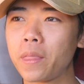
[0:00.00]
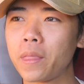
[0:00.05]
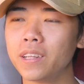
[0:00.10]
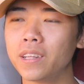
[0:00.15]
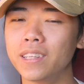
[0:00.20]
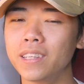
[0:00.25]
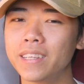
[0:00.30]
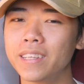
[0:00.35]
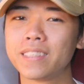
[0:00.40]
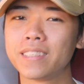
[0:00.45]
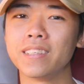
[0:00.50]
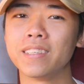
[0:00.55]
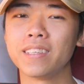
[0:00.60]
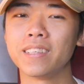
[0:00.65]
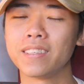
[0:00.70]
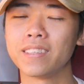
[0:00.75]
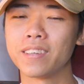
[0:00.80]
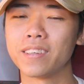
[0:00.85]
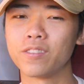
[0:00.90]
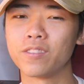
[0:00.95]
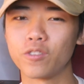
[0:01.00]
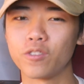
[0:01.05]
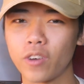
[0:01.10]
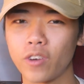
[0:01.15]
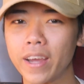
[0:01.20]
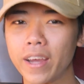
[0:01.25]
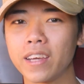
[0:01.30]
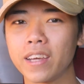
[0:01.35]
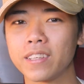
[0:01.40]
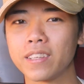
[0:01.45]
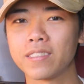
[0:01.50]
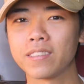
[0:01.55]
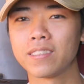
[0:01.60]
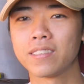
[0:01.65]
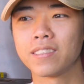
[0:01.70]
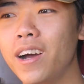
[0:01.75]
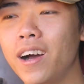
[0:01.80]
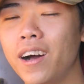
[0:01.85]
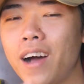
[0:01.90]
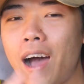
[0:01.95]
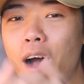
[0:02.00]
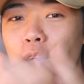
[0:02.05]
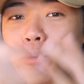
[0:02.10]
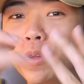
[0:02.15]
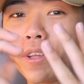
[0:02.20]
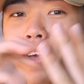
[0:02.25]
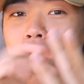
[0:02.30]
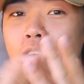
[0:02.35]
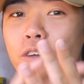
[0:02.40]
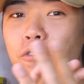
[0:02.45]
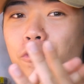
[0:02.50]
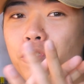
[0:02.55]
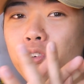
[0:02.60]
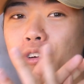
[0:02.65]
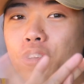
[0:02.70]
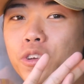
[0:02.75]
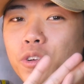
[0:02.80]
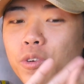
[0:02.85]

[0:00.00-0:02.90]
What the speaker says: listening, and writing. I would cover